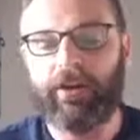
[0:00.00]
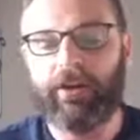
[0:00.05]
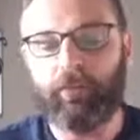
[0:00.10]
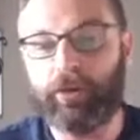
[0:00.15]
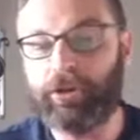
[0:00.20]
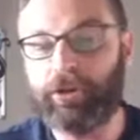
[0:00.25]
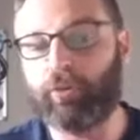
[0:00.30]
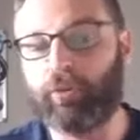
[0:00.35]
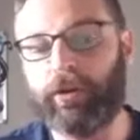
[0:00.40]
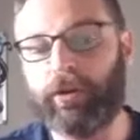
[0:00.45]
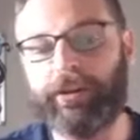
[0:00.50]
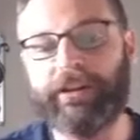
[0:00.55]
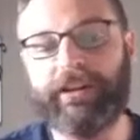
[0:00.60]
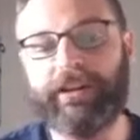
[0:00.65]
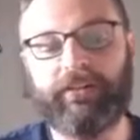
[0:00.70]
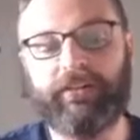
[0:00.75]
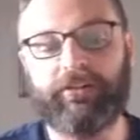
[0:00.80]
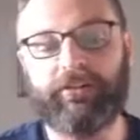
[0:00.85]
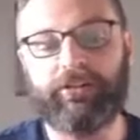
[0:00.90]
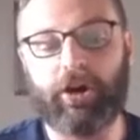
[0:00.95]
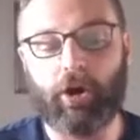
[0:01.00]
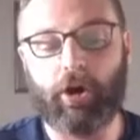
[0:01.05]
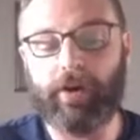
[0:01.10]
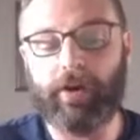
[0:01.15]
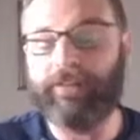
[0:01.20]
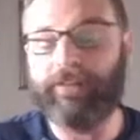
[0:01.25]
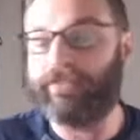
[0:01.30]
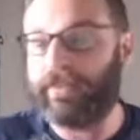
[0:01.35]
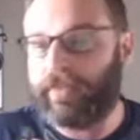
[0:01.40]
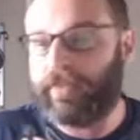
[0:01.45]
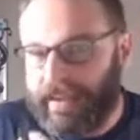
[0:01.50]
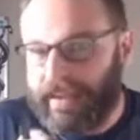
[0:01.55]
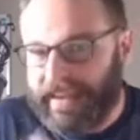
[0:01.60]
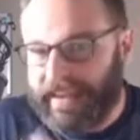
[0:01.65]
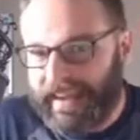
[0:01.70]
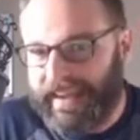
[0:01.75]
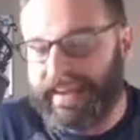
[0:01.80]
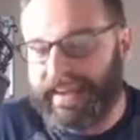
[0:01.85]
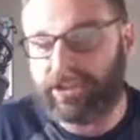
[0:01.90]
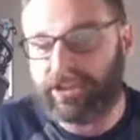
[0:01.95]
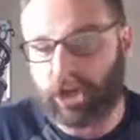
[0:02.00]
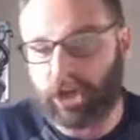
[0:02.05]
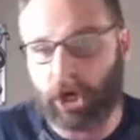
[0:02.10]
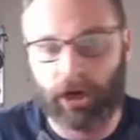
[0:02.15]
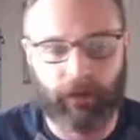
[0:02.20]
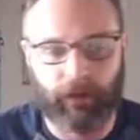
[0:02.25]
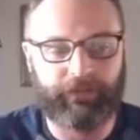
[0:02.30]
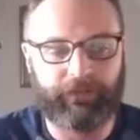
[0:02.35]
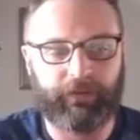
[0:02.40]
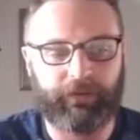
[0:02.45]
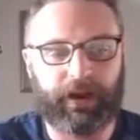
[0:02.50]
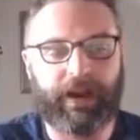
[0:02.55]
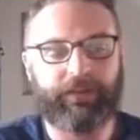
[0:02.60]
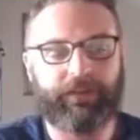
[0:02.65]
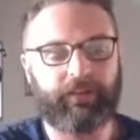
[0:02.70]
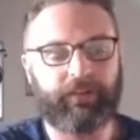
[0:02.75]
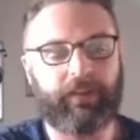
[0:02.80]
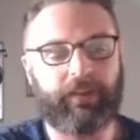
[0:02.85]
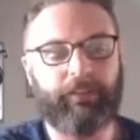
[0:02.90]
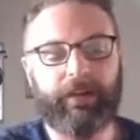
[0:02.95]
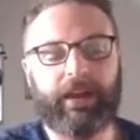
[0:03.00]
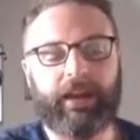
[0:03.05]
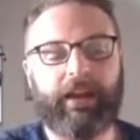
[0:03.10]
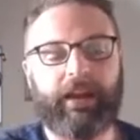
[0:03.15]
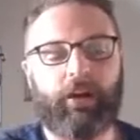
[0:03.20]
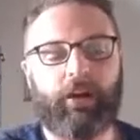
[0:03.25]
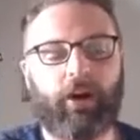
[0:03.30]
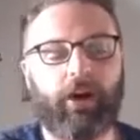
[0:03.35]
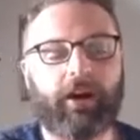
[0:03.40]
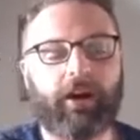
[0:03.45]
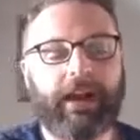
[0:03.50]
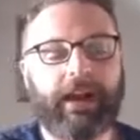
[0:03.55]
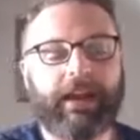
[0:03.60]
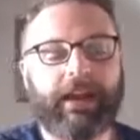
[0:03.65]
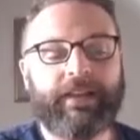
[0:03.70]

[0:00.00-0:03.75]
What you really need to know is that the key terms for SNMP are